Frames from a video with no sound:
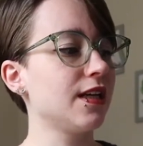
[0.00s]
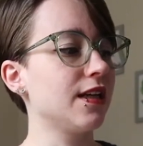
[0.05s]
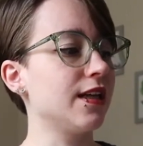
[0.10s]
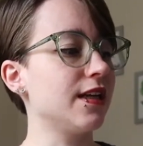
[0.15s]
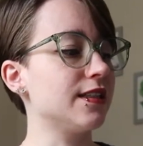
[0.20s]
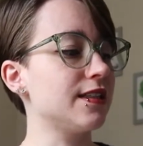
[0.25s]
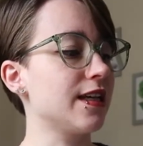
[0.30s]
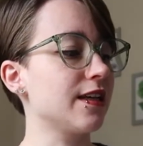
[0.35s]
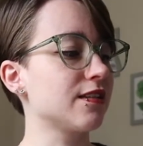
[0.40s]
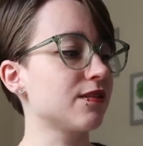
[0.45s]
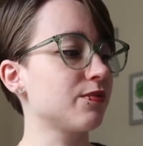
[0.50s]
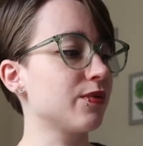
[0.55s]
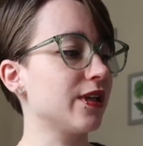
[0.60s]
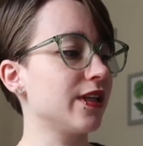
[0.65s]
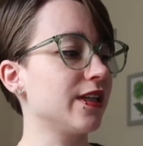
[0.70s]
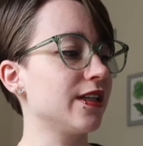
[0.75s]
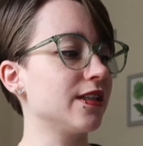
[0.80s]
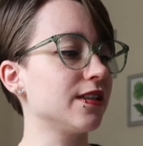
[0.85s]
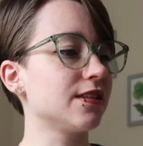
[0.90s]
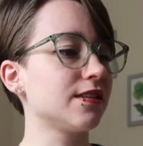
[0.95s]
It takes
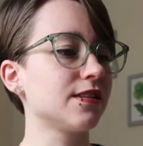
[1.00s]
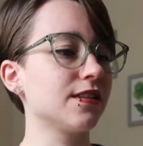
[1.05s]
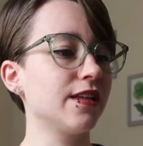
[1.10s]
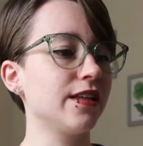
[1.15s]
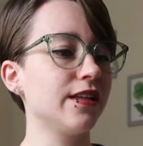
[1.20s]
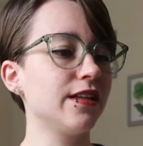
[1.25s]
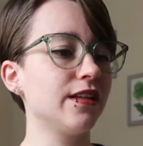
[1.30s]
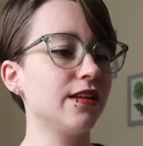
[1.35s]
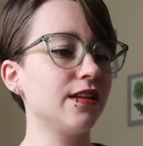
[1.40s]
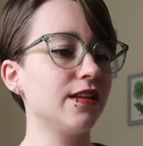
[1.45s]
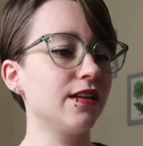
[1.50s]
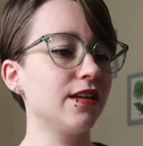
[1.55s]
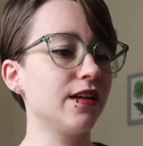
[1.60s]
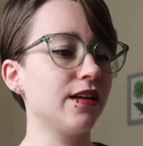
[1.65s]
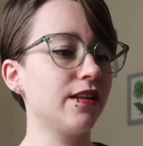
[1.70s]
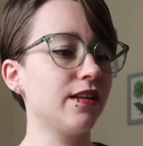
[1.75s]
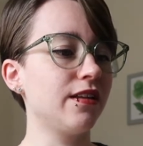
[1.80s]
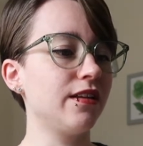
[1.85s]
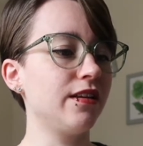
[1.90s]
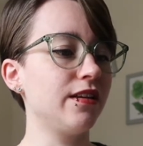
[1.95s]
place in
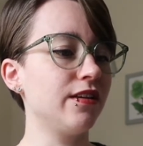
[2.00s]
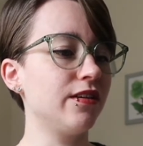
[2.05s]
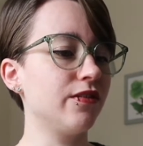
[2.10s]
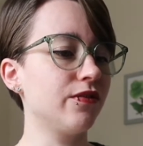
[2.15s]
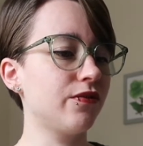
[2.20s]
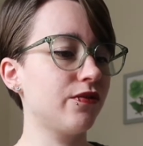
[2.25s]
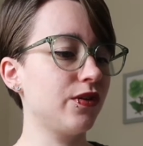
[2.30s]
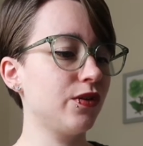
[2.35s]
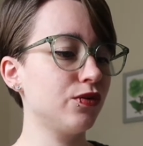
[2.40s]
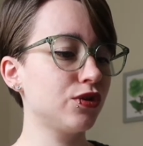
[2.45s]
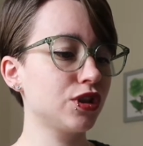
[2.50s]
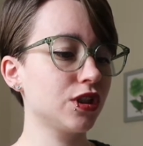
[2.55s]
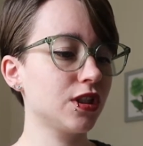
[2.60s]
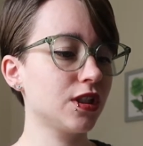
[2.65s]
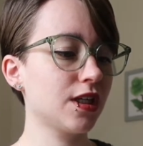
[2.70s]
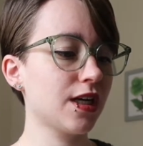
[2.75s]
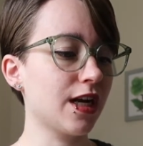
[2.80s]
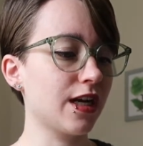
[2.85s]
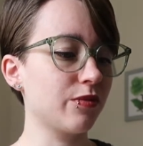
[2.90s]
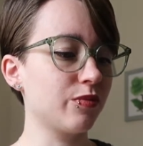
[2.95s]
the
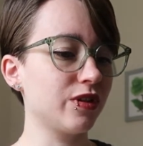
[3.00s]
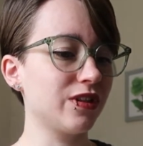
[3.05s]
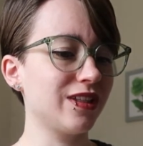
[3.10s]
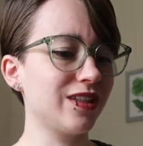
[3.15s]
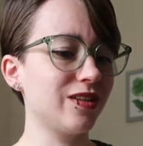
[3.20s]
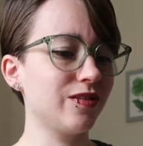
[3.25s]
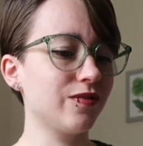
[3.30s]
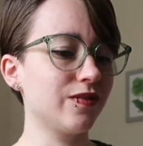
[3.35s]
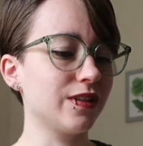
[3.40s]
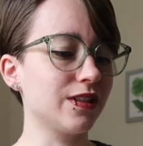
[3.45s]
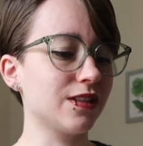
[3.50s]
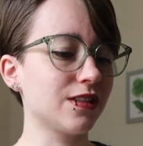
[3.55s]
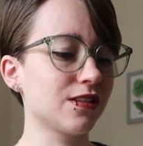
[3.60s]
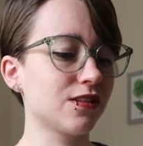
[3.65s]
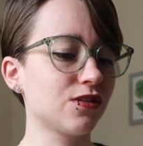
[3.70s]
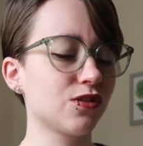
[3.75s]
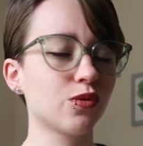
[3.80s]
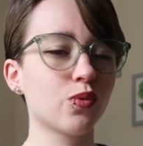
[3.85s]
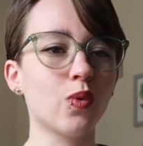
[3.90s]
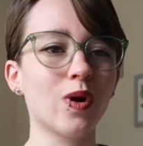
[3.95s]
future. I believe
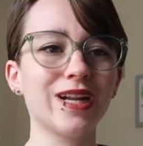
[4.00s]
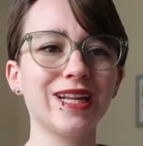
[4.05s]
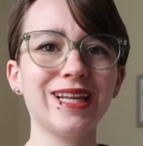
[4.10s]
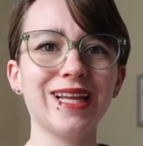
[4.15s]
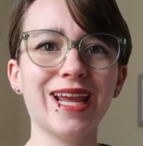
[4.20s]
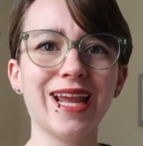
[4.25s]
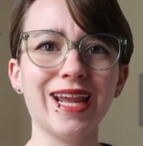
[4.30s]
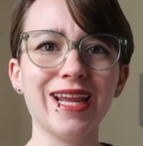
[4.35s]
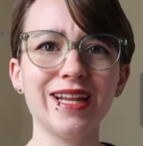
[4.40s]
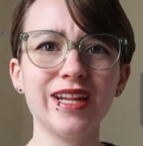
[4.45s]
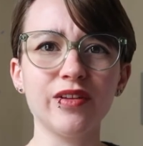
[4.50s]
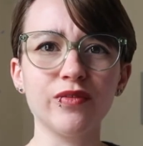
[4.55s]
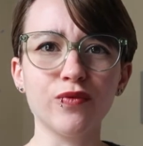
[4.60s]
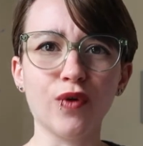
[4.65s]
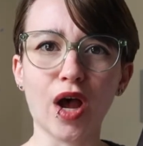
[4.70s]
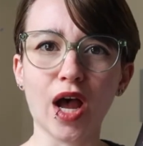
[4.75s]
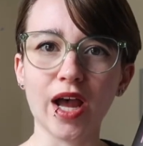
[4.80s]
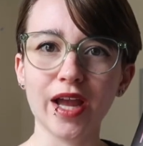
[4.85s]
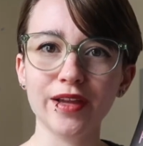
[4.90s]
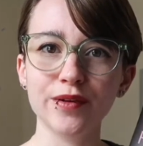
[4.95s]
it's
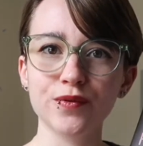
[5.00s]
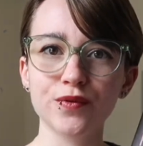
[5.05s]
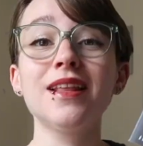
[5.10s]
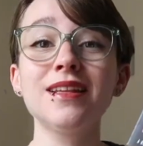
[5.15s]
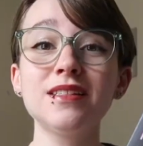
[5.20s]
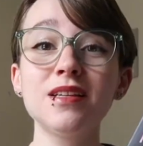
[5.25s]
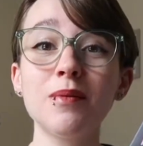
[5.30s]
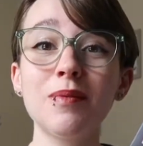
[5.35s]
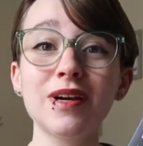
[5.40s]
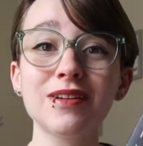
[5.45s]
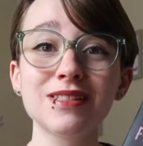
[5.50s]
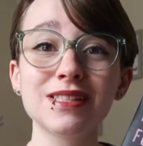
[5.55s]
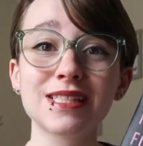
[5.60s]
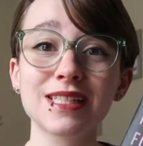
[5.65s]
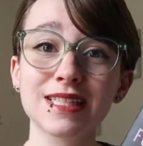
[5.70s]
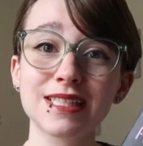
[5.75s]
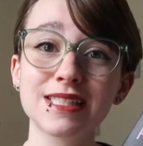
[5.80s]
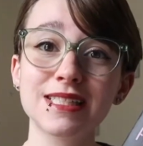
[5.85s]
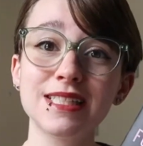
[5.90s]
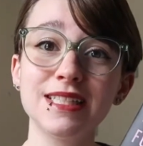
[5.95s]
2085. That's about
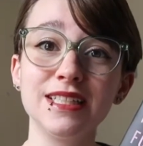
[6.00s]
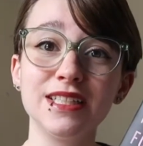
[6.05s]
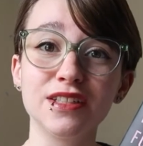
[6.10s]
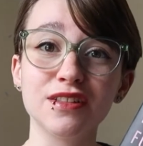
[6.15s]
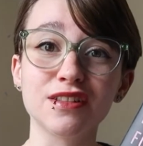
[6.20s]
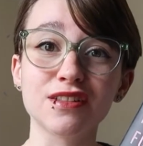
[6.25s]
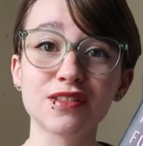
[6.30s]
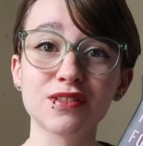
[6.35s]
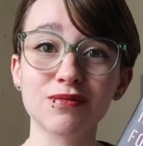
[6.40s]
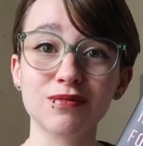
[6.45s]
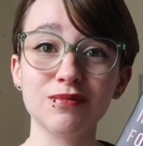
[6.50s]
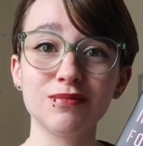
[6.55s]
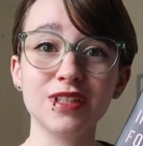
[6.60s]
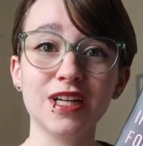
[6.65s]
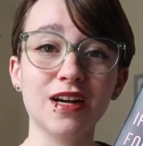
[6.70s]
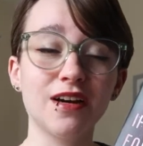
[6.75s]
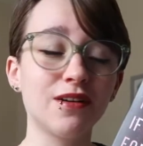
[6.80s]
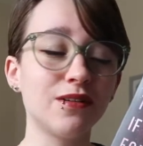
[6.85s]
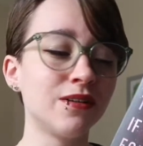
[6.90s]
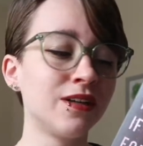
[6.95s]
60 years from
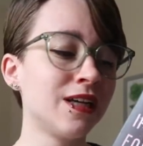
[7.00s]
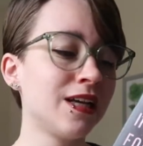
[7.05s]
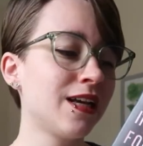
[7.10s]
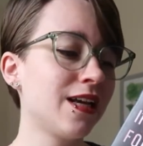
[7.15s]
now.